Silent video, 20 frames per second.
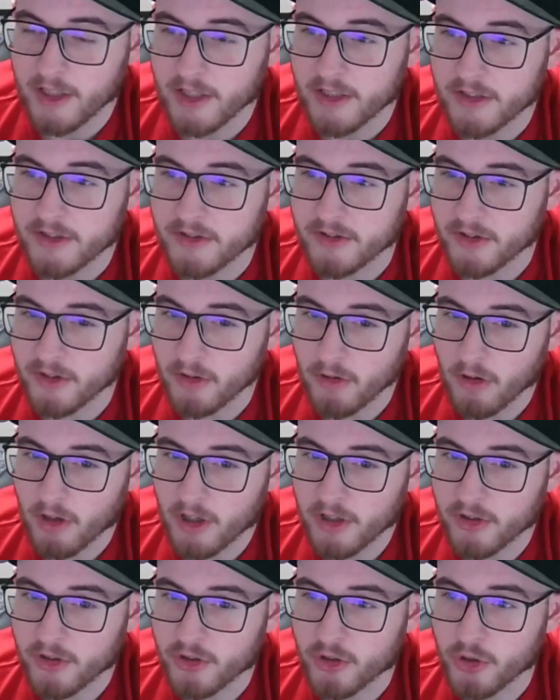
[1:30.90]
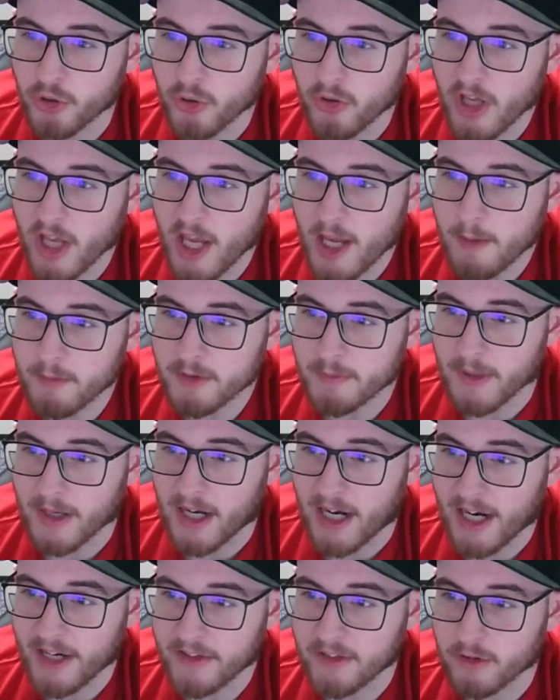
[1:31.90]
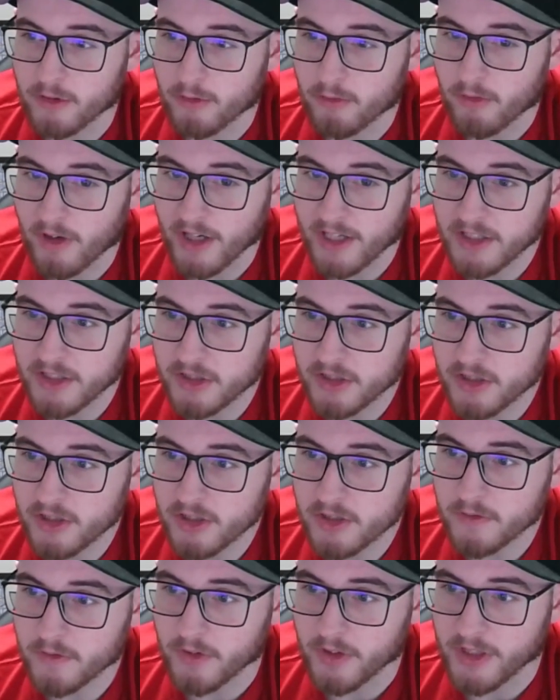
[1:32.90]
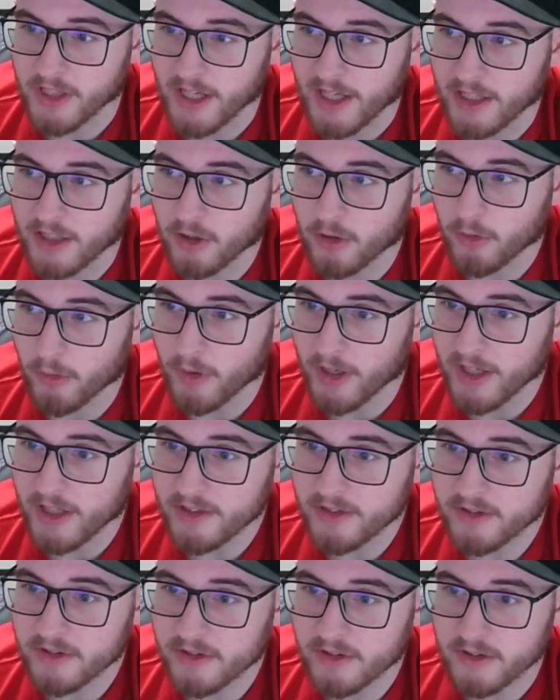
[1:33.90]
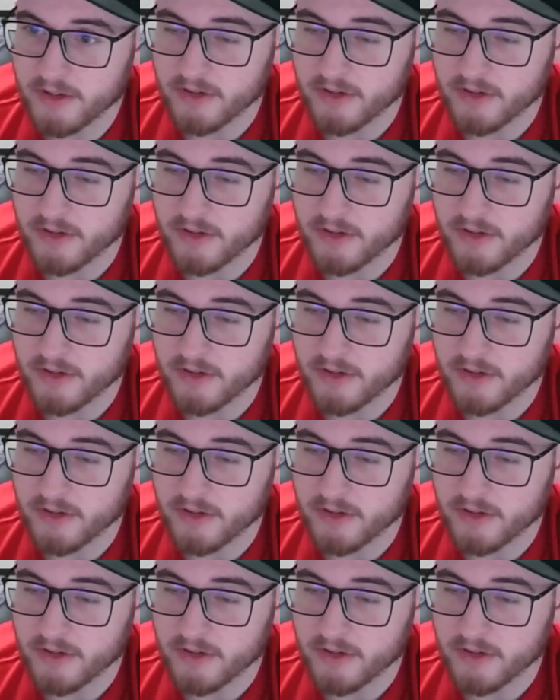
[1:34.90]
Still are 2 games behind the Rangers for the AL West.